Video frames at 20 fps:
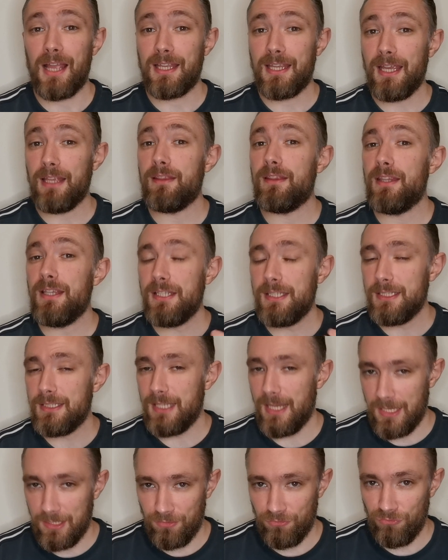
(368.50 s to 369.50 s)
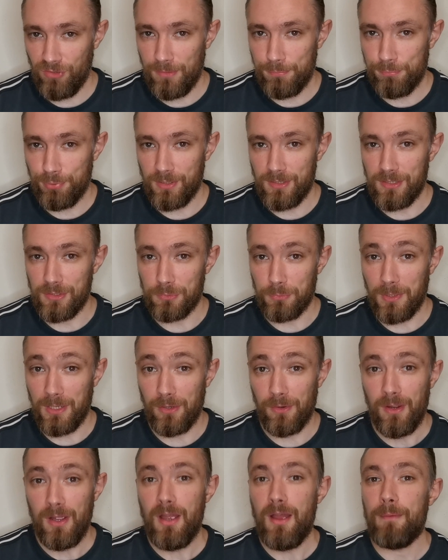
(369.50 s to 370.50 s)
Again, this has had a reprint as
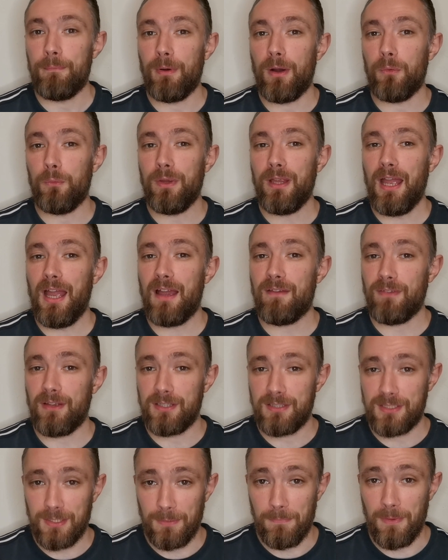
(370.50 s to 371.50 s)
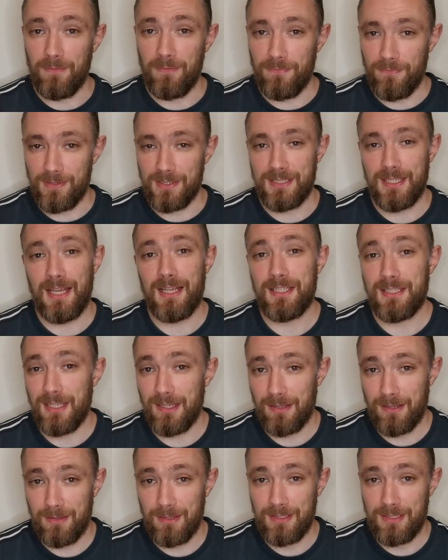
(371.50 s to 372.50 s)
well, but we have some
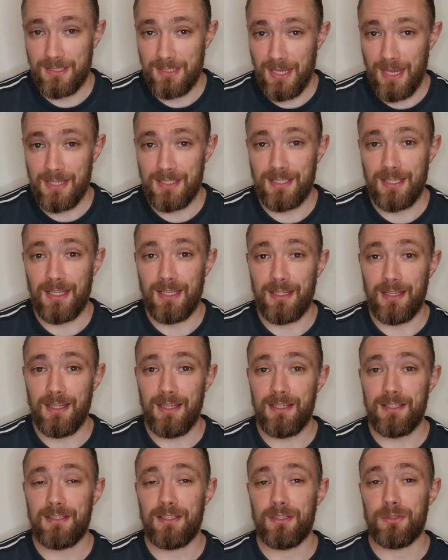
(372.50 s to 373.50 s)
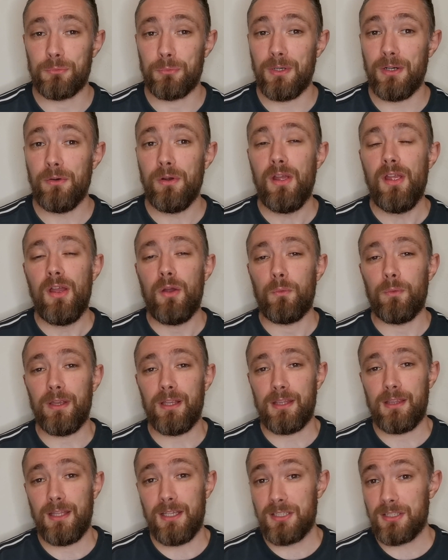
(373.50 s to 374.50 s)
fantastic sets in this as well.
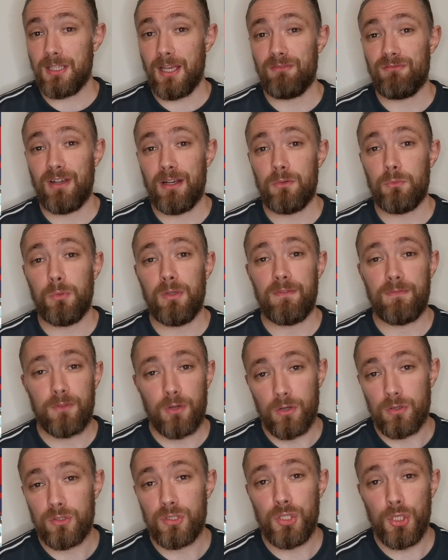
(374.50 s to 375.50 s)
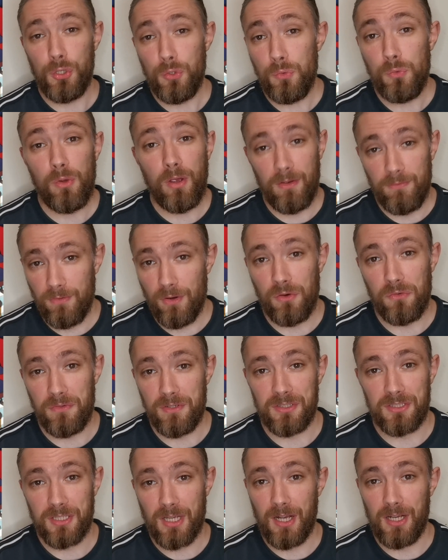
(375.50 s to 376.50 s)
With this time around, we have got two
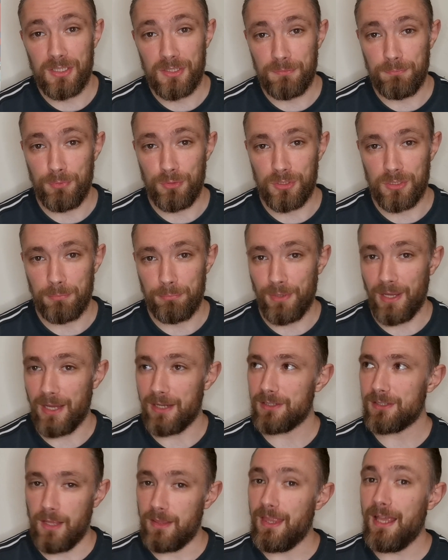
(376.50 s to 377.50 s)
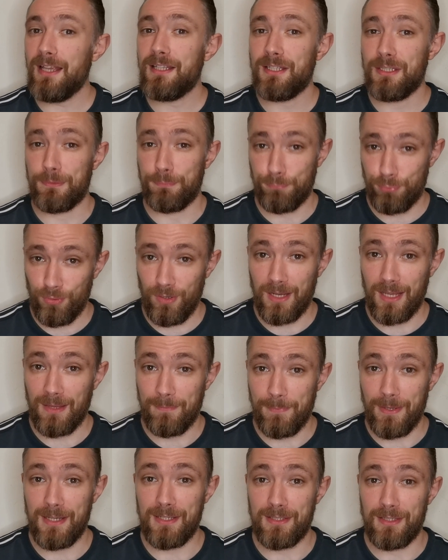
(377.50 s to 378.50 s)
Evolving Skies booster packs, and that is pretty
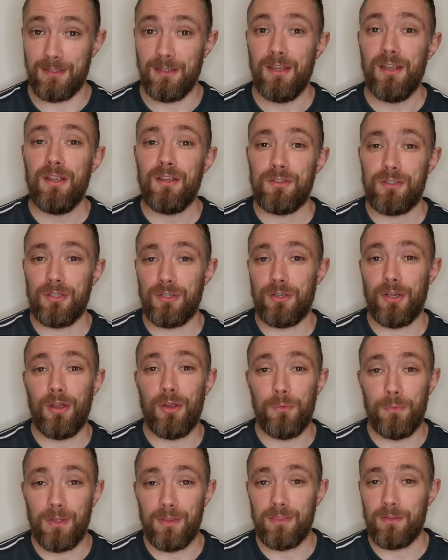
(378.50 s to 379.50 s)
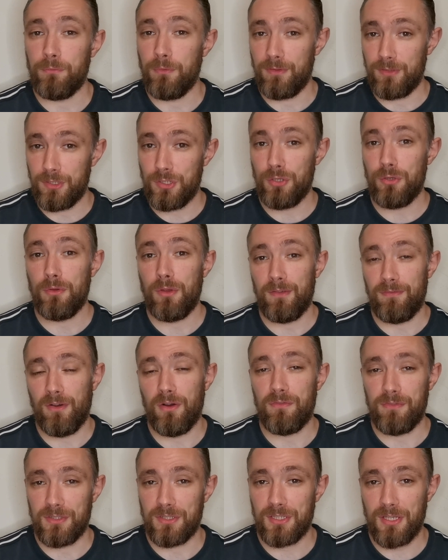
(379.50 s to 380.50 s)
amazing to go with two
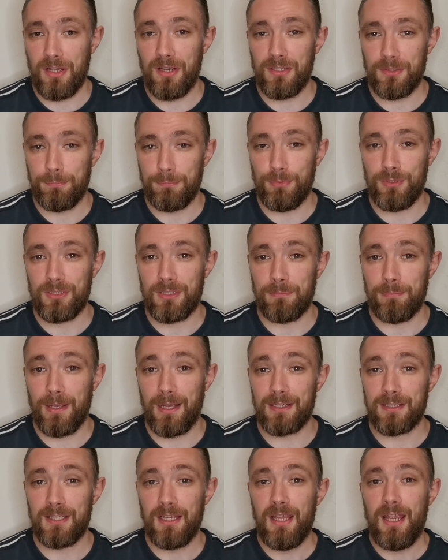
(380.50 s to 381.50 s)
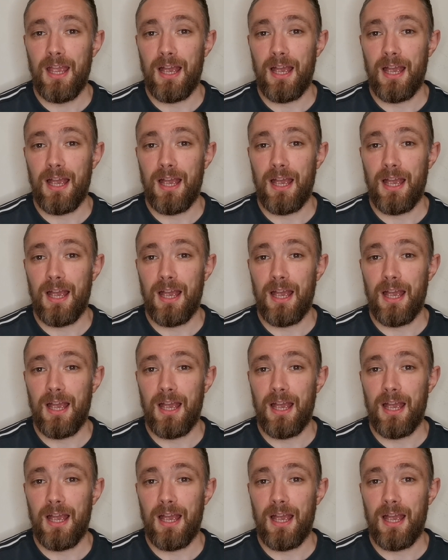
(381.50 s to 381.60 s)
Evolving Skies booster packs,